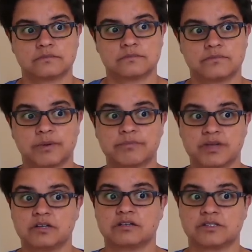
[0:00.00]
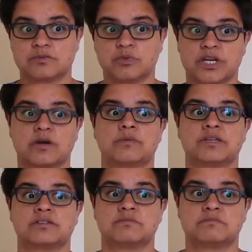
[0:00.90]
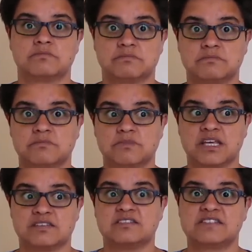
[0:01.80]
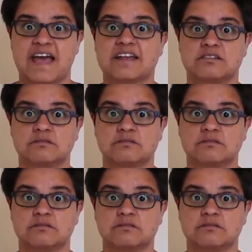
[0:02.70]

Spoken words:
But Miller, as we know him, is dead.